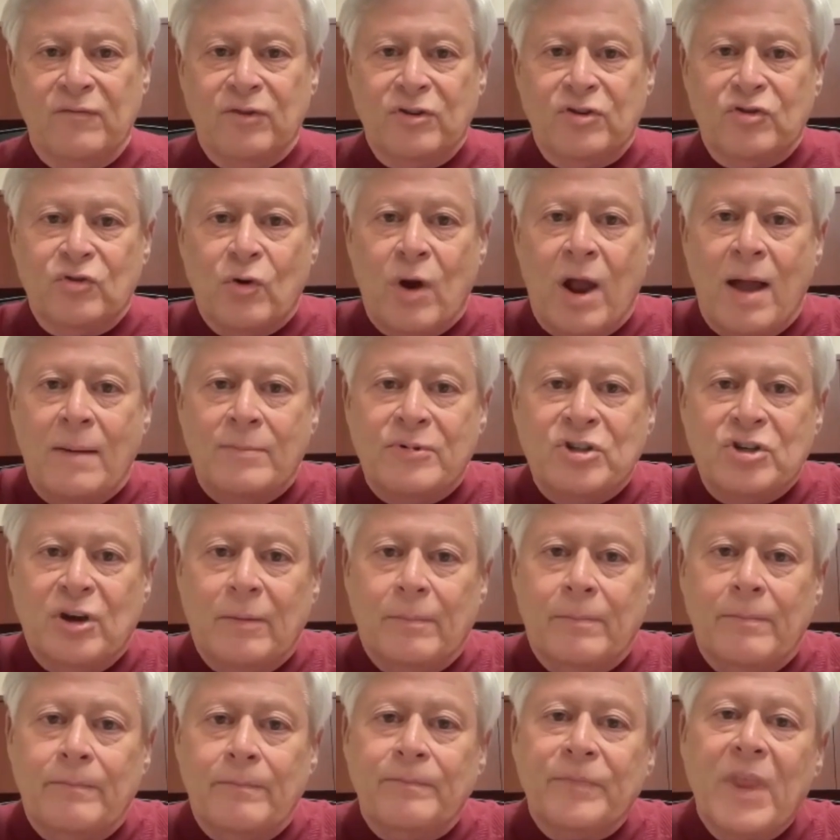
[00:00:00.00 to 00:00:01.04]
drop
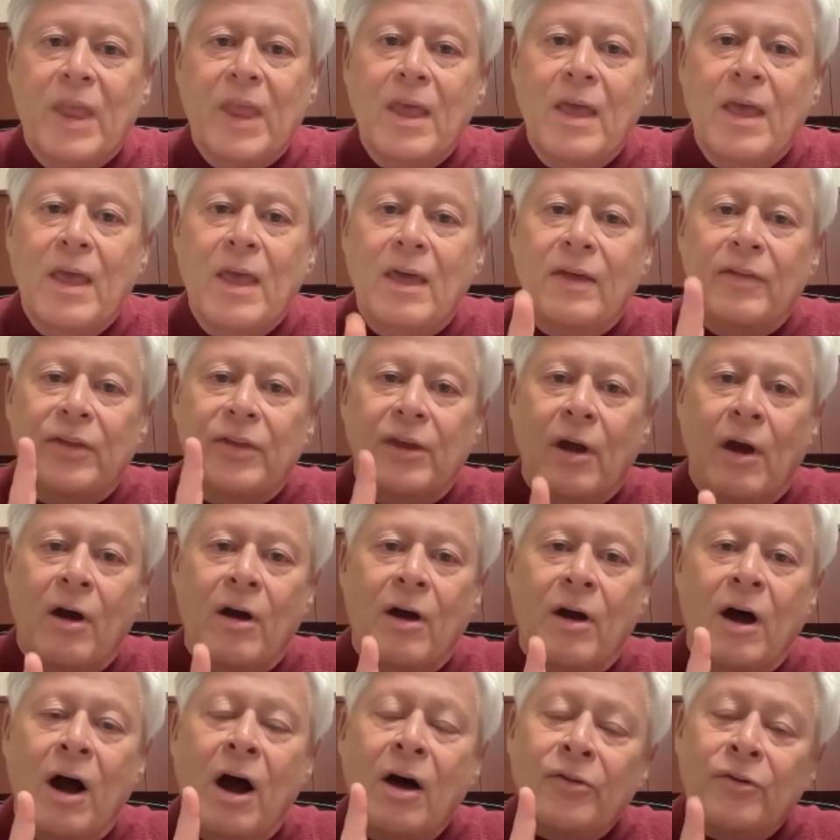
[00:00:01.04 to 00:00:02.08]
ship. The
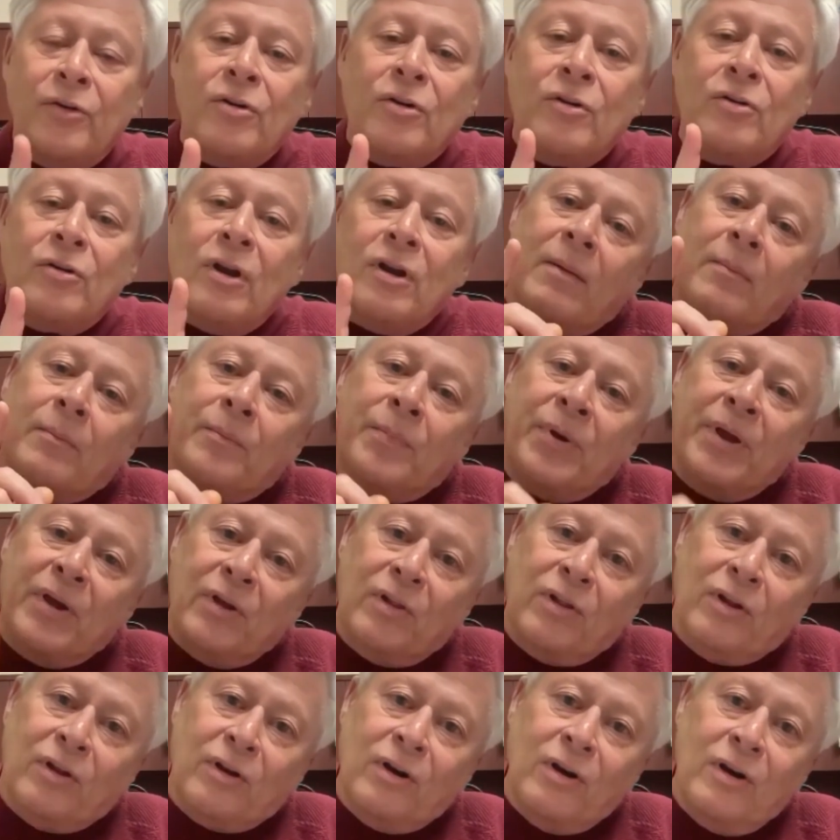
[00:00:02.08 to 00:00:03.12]
other
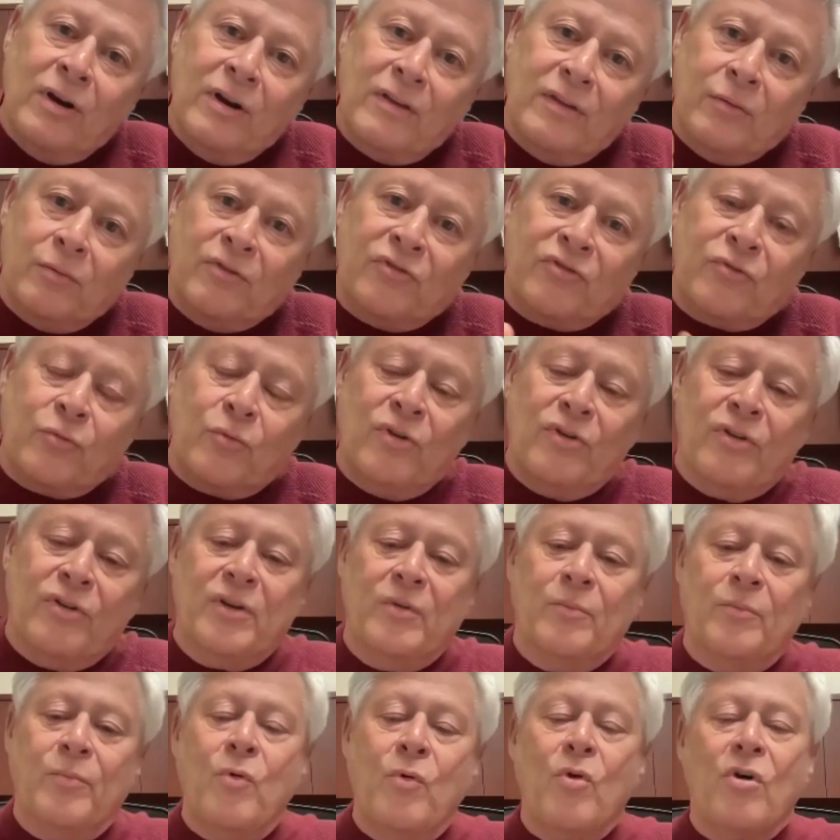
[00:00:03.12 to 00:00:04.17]
pillar that was really
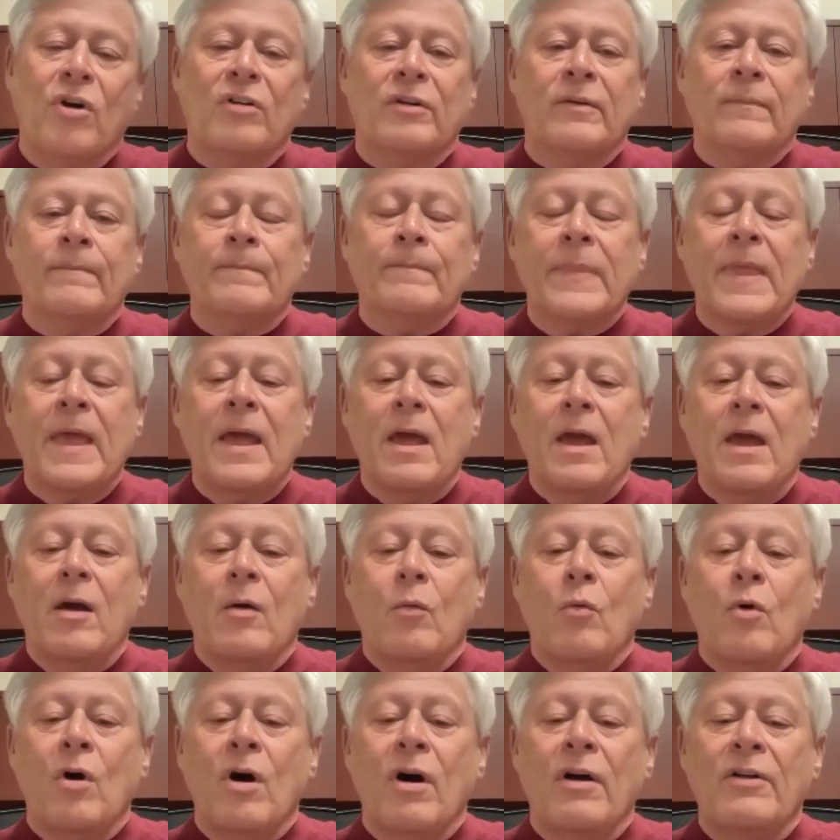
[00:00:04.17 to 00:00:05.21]
important
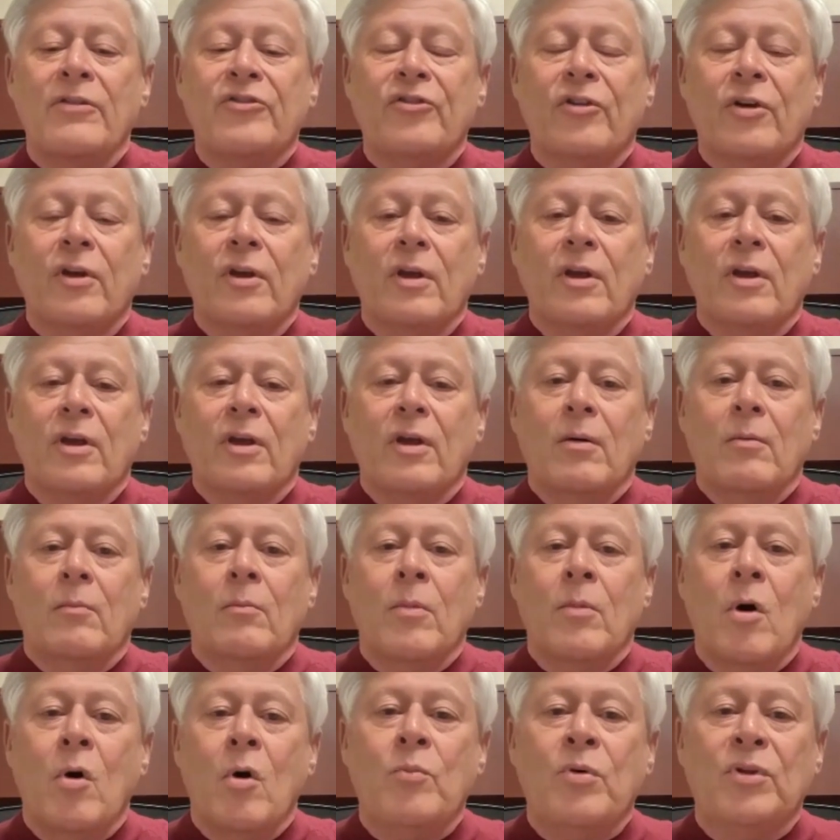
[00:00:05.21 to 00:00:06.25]
was
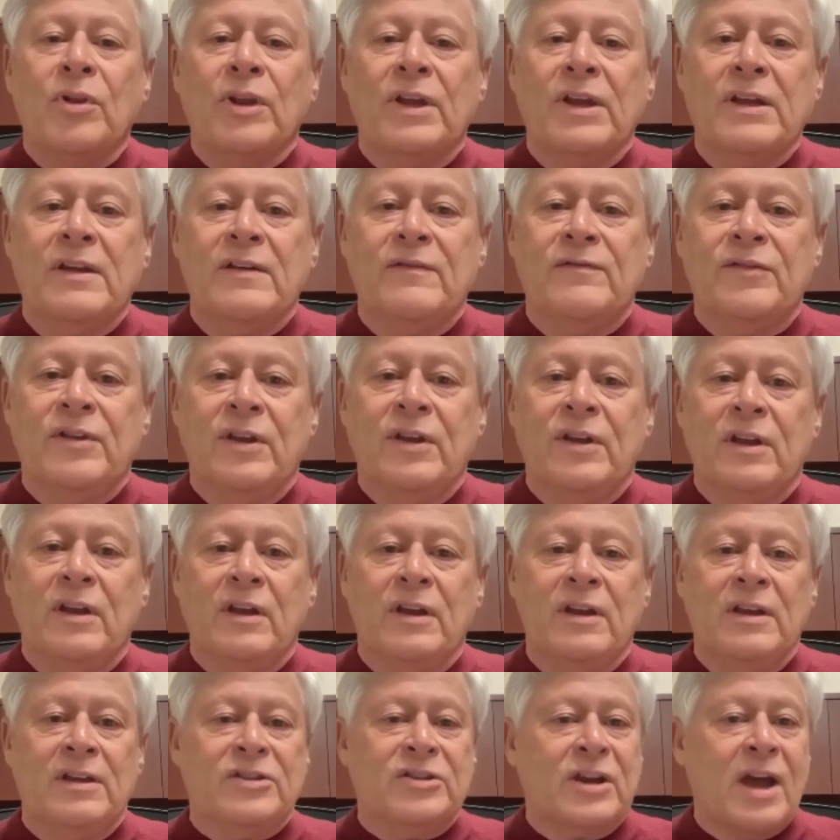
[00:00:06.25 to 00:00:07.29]
Mo believed
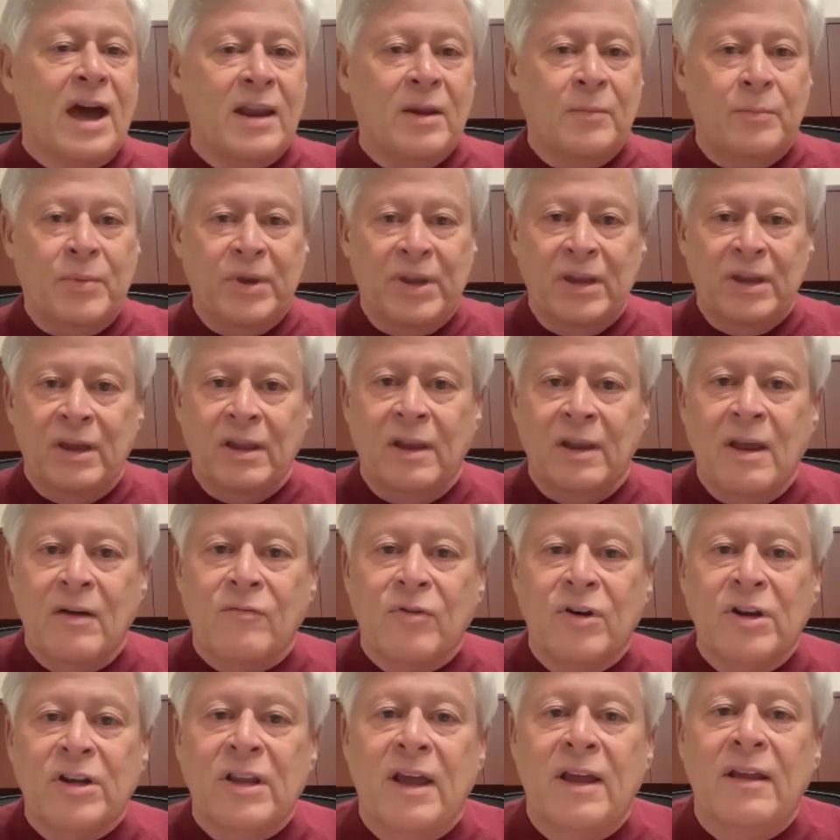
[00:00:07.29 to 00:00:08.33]
it's got to be an
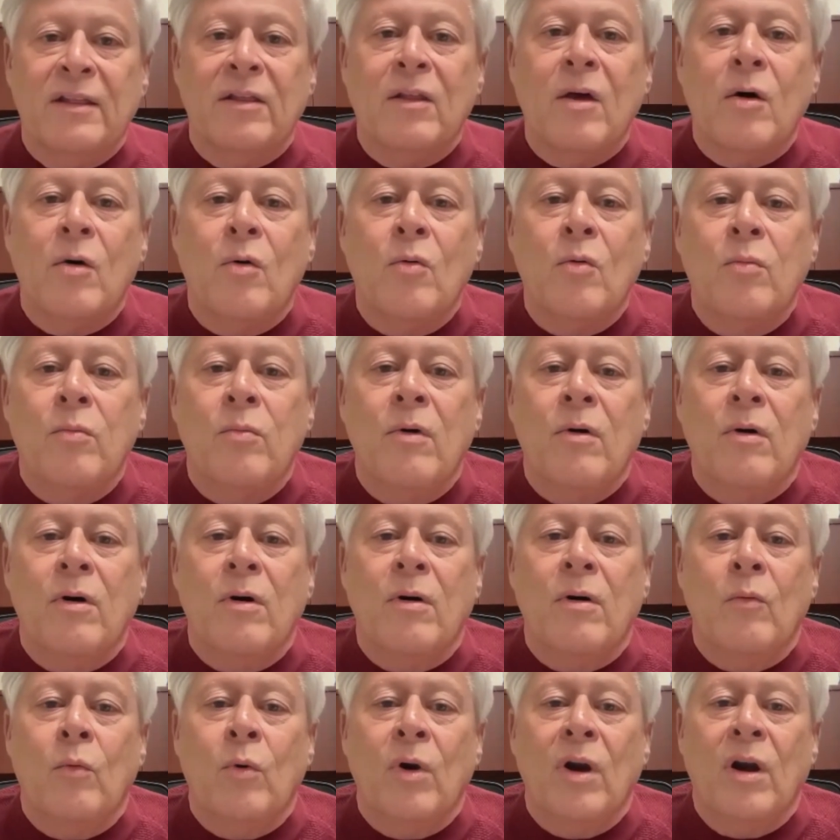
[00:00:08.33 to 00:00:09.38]
everyday low
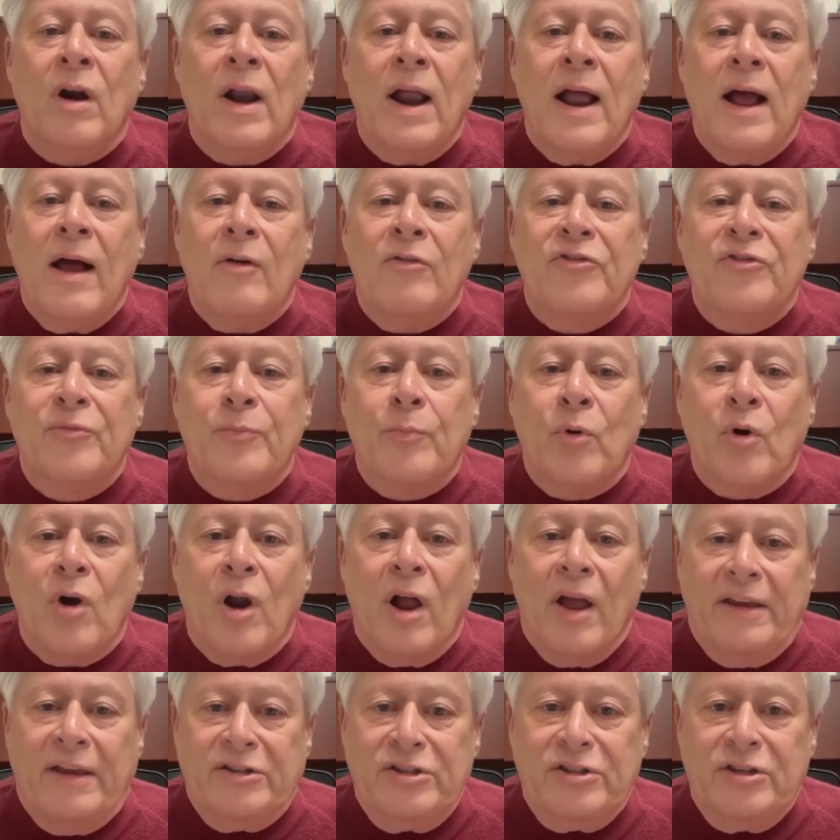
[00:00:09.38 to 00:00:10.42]
warehouse
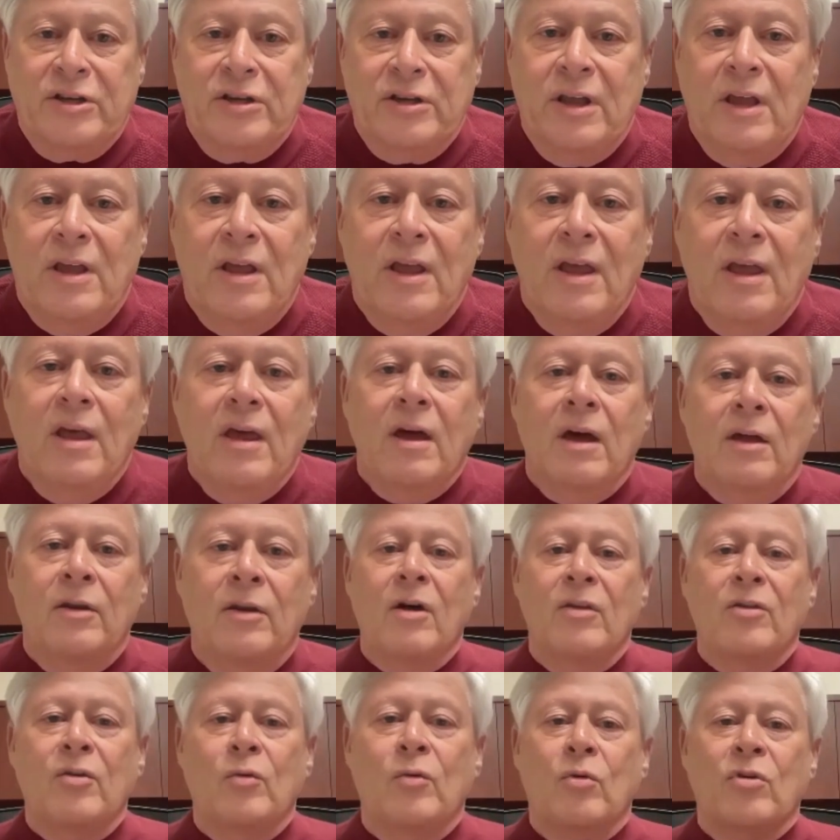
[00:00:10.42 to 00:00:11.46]
price. In
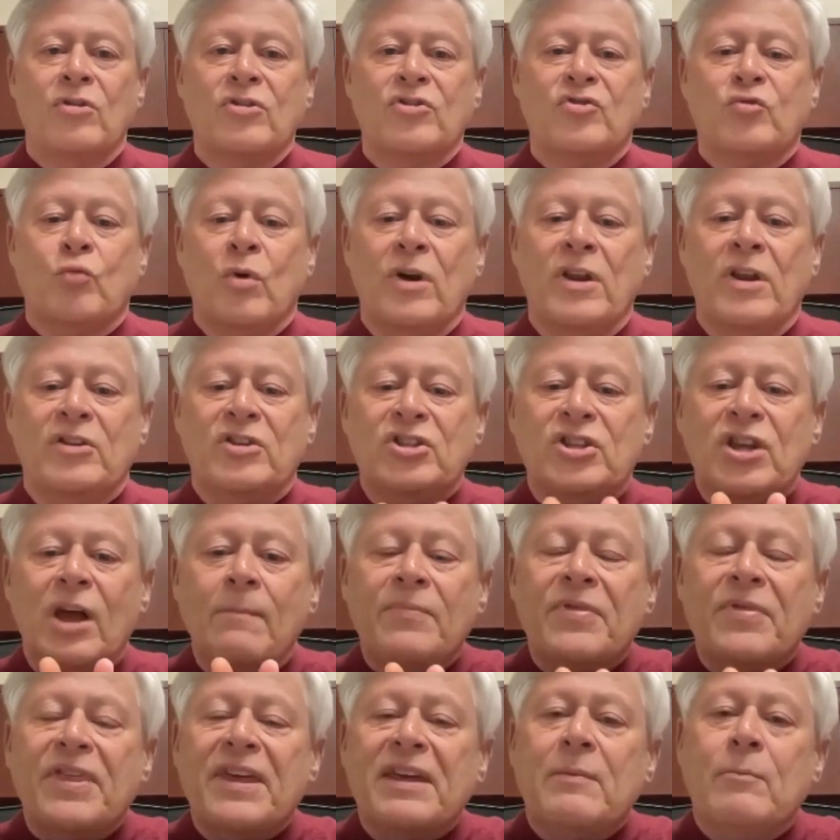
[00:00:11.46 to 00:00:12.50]
other words, when
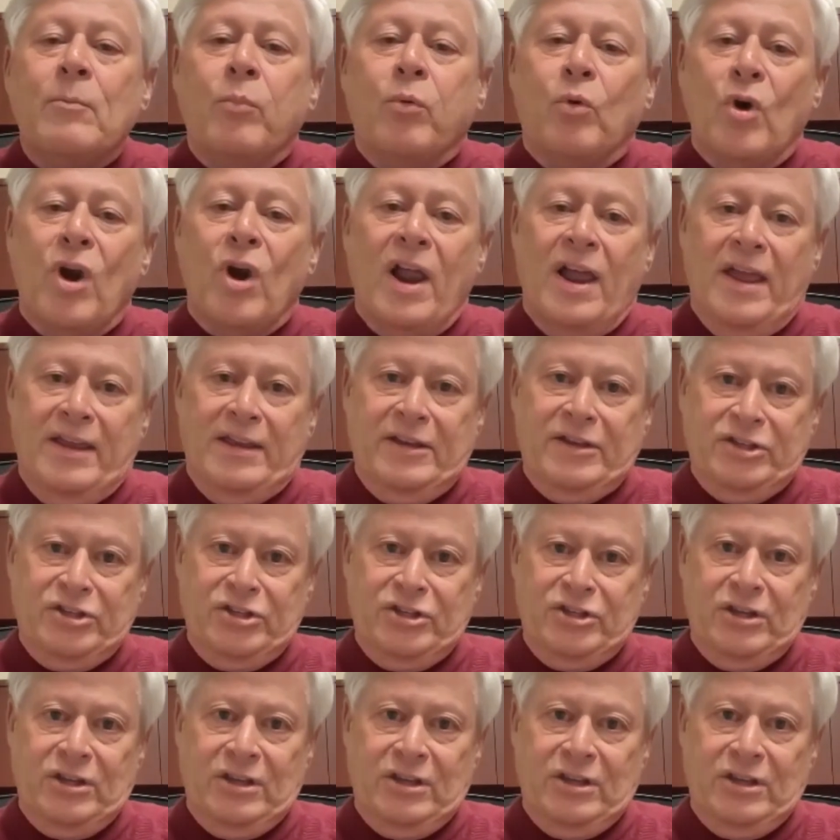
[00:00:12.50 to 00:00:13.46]
something breaks,